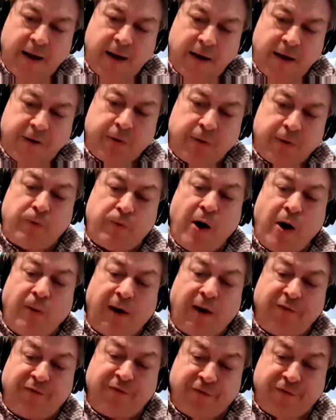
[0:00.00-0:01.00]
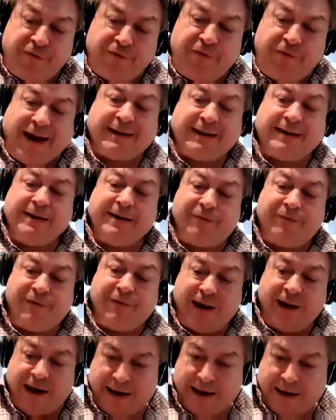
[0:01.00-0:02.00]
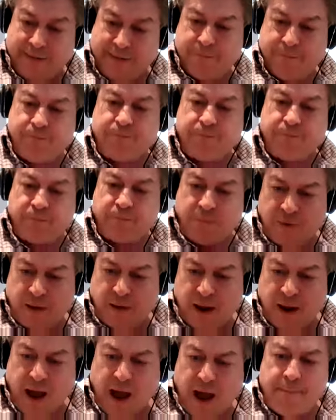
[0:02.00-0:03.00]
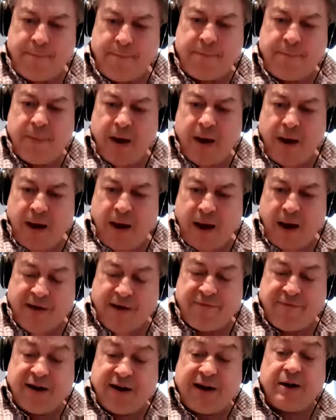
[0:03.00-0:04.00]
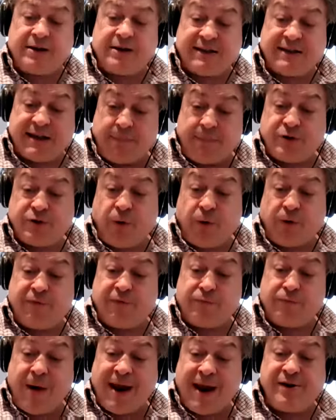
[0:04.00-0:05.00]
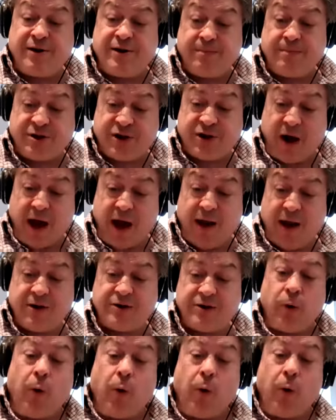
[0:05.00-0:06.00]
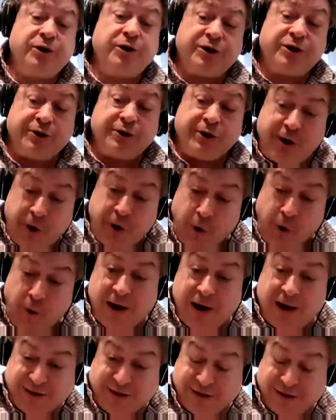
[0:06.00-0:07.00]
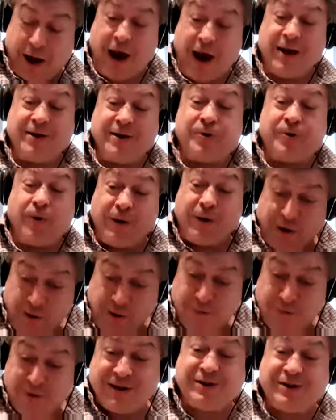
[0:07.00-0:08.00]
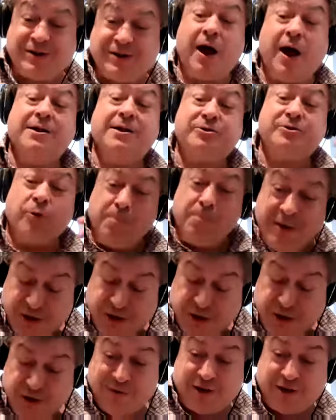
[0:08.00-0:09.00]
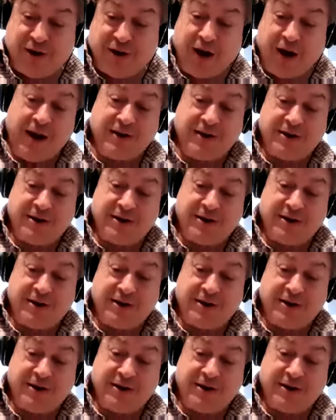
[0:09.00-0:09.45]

the role of effectively um, having some sort of random science or just curious science or humorous science or mischievous science.